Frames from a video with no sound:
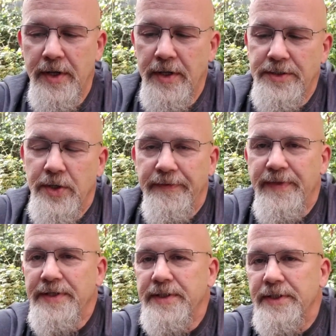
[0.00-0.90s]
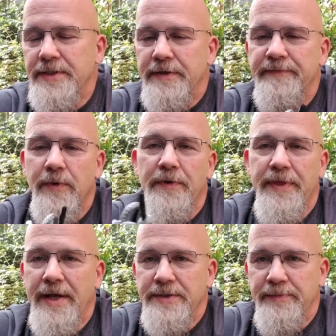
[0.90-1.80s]
So if this is a
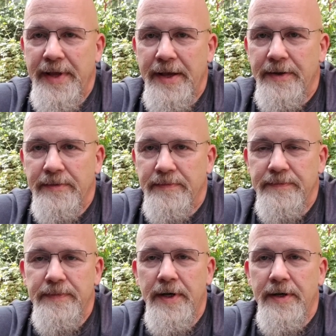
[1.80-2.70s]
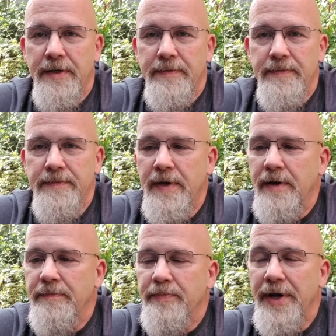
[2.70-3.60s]
4,000 pound
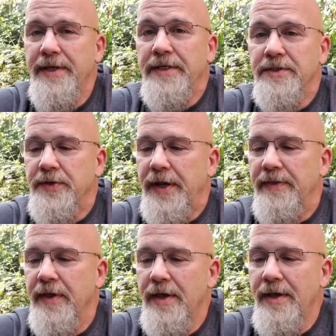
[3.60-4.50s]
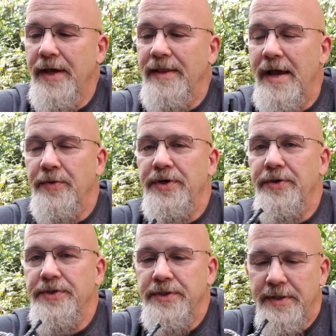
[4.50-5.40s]
braking strength and that
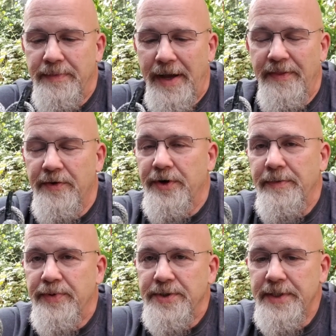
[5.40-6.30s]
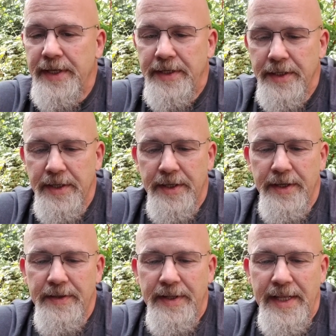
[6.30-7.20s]
reduces it by 30%,
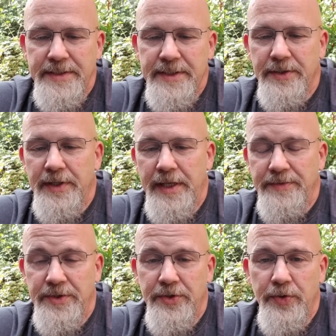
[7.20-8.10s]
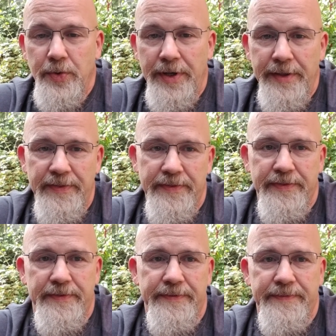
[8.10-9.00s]
then that still leaves you
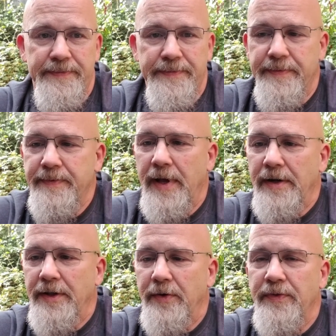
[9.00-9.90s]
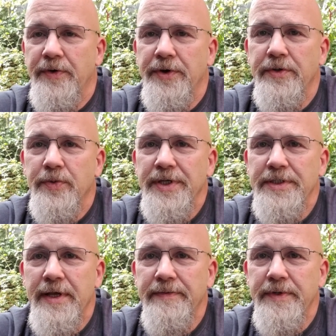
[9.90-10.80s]
with, I don't know,
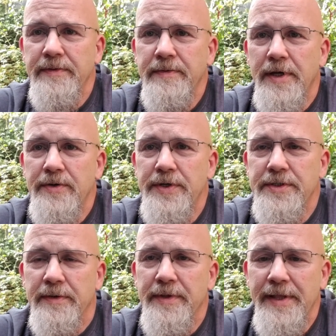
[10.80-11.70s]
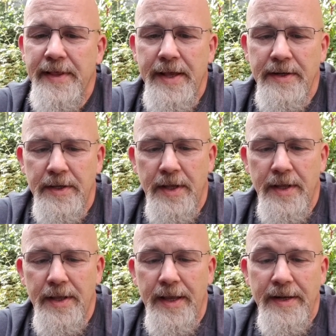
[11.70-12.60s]
2,700, something like that.
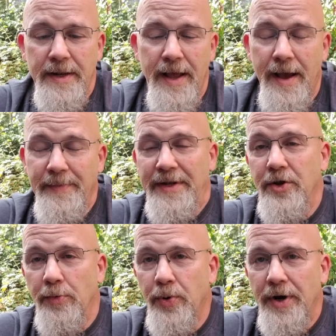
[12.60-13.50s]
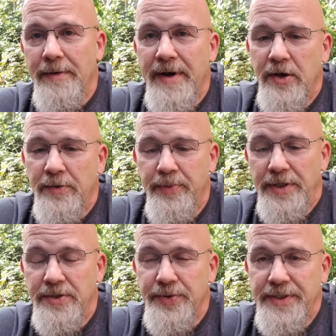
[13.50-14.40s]
And I'm at no point am I going to
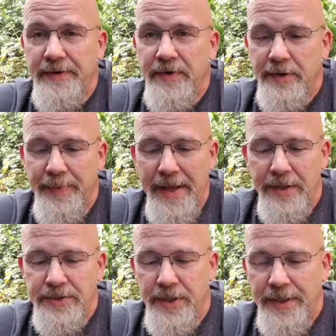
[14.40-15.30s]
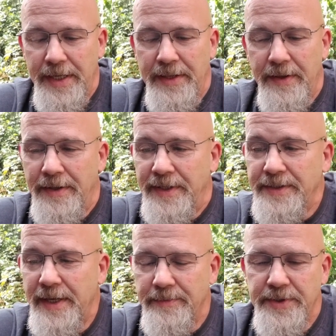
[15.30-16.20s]
put 2,700 pounds on
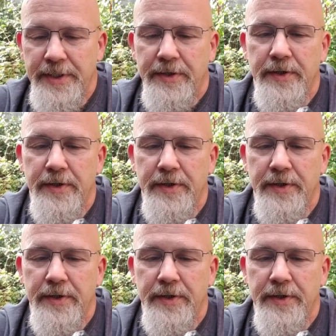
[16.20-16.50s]
this Amsteel.